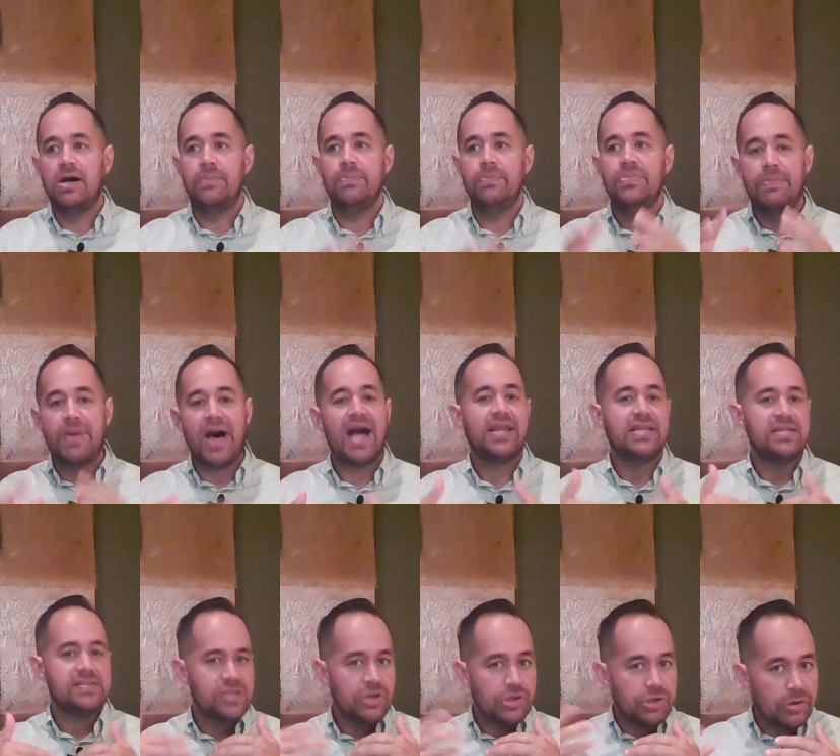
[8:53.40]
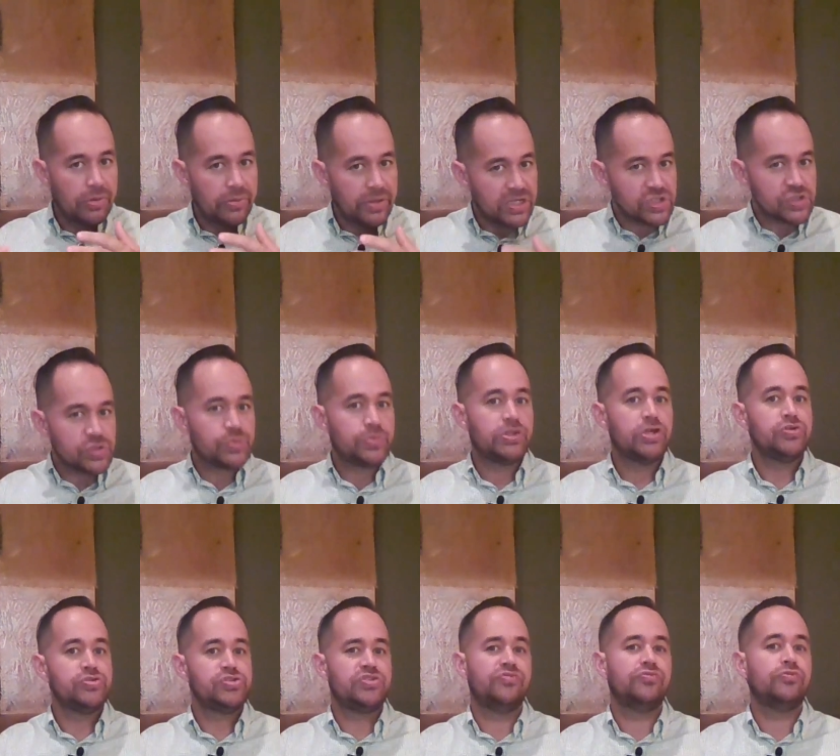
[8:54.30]
The body is undergoing
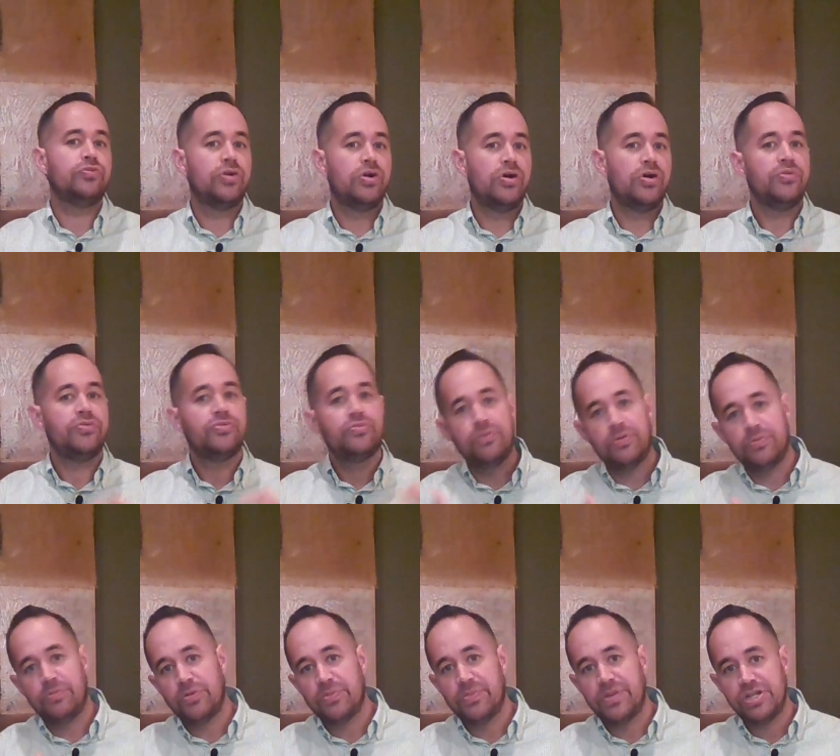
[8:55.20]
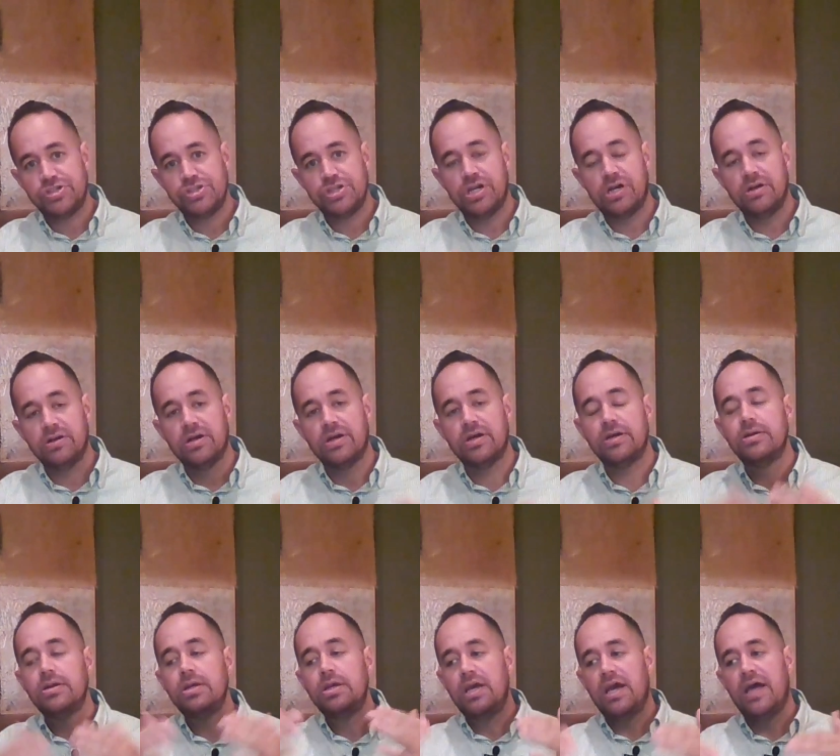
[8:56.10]
explosive growth when we're much younger.
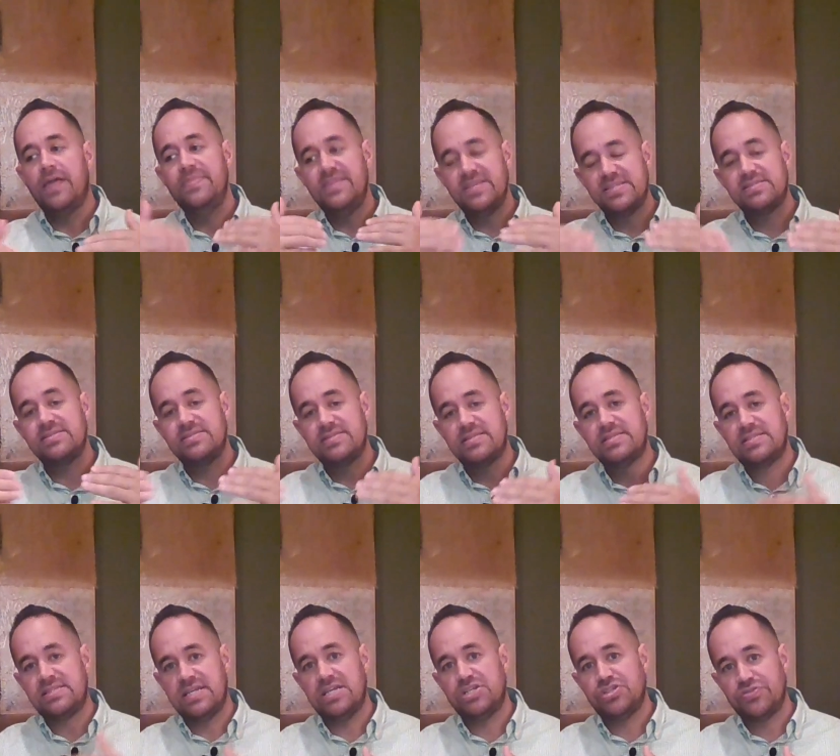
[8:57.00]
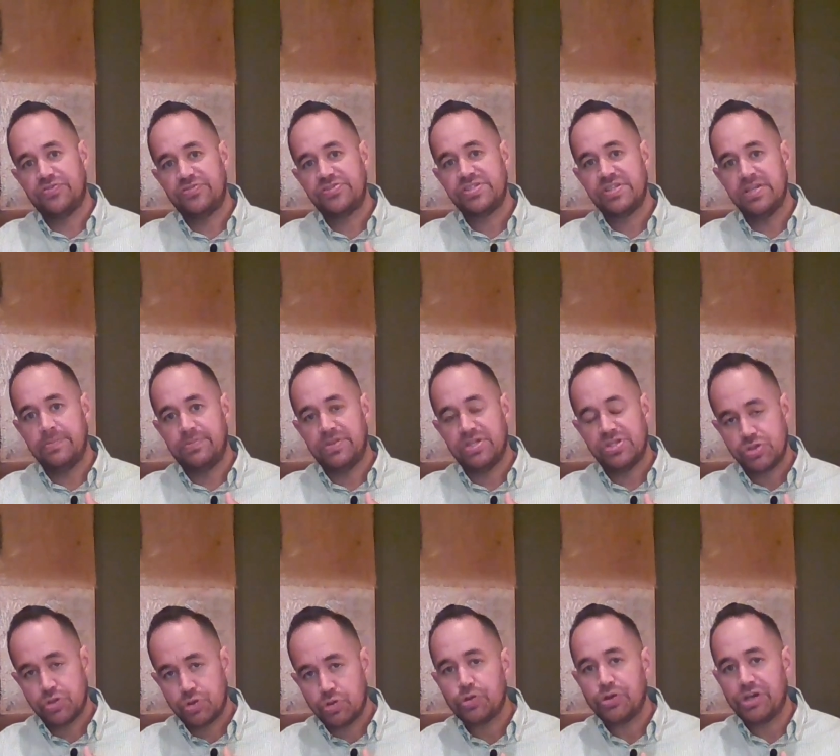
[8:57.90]
And this is the stage of sleep that's
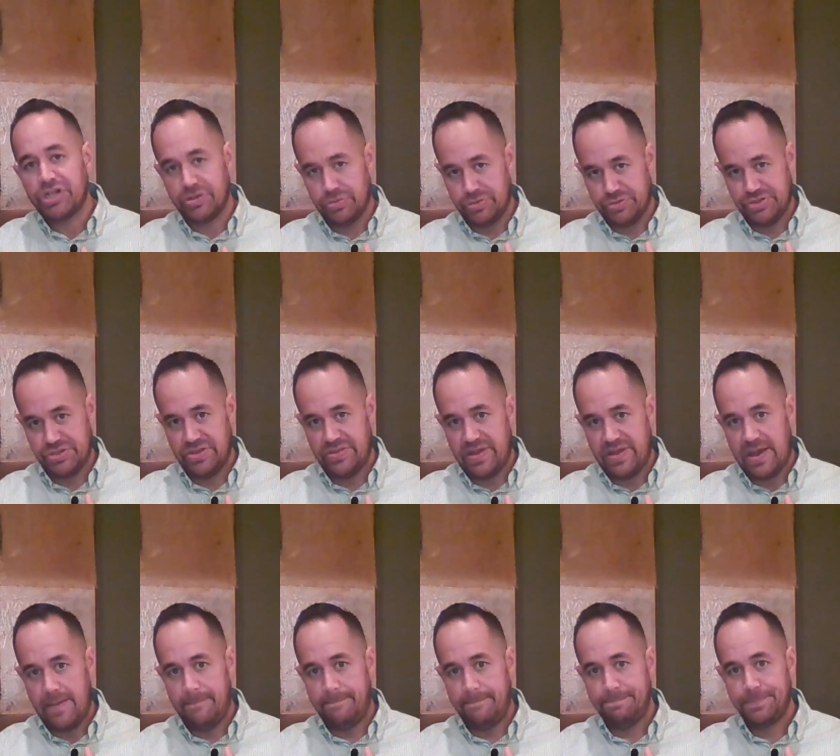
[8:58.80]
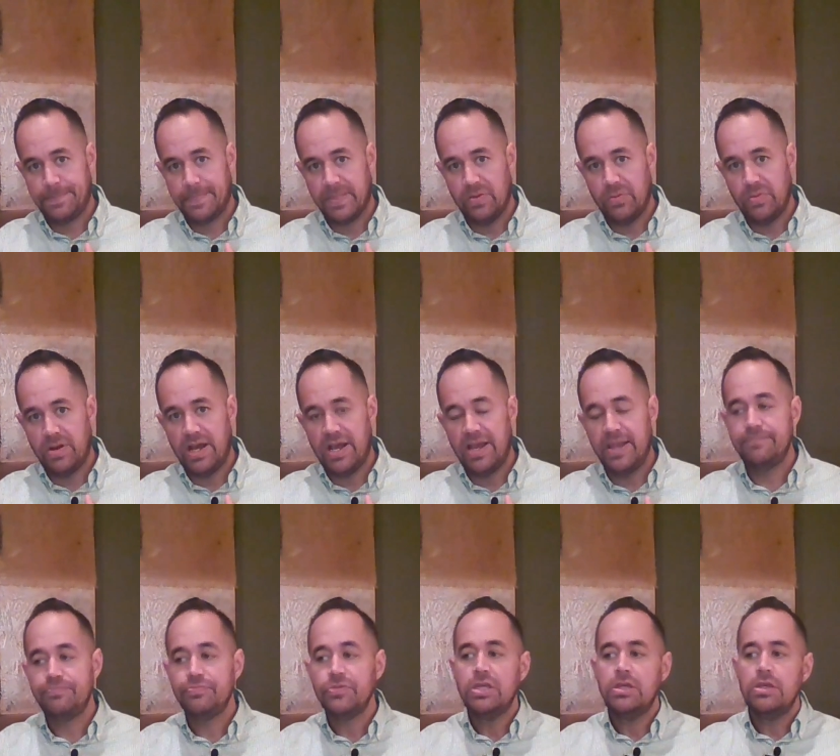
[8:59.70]
critical to that. Okay.
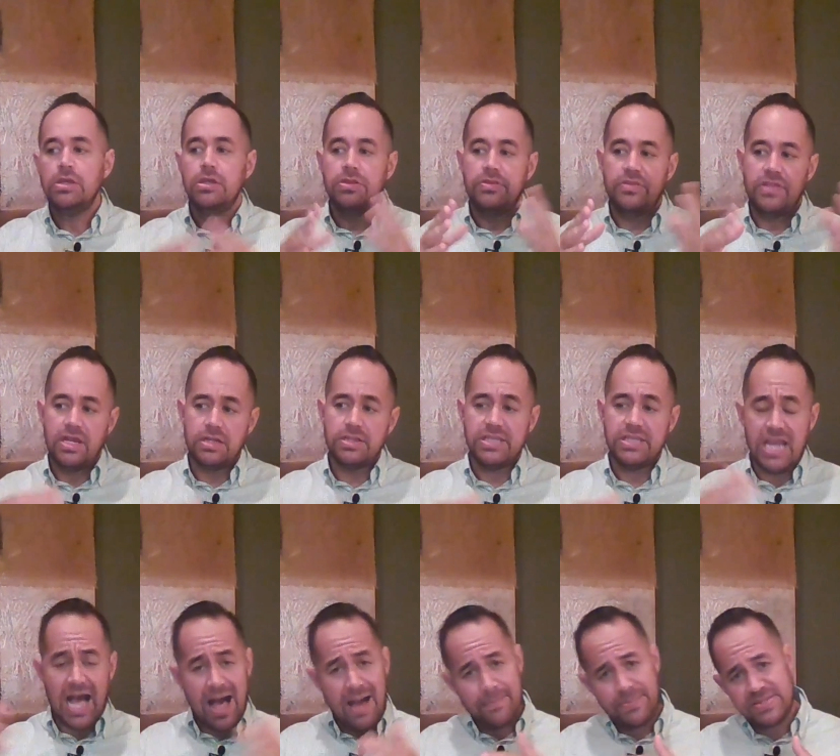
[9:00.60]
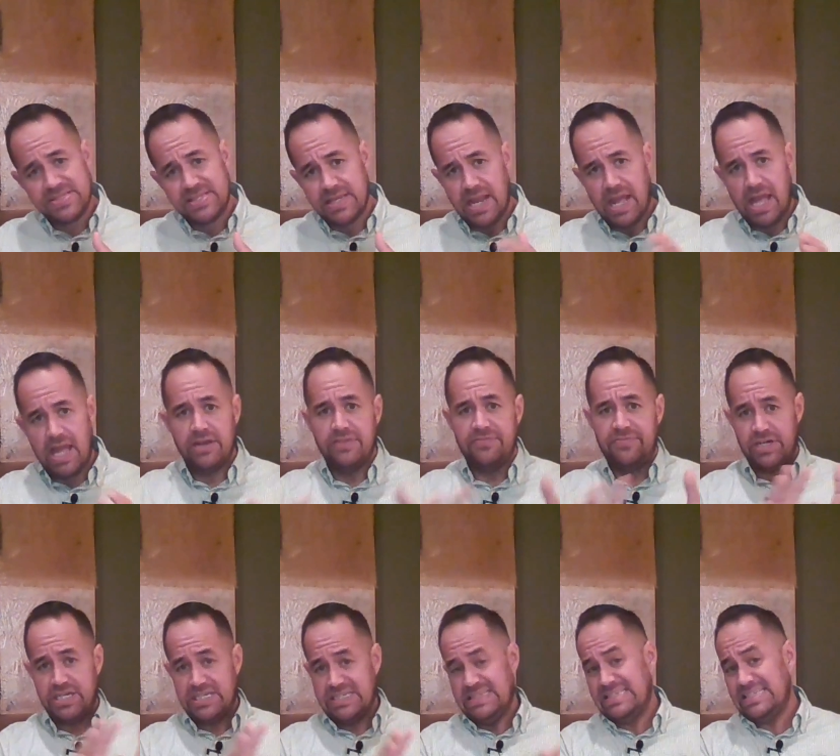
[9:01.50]
And then on the opposite end of
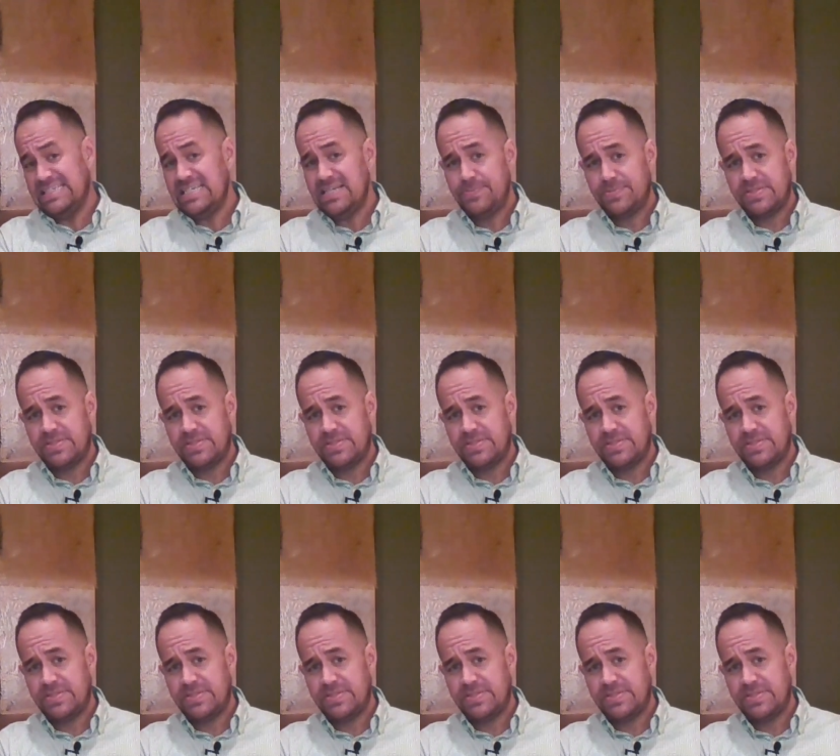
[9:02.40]
very deep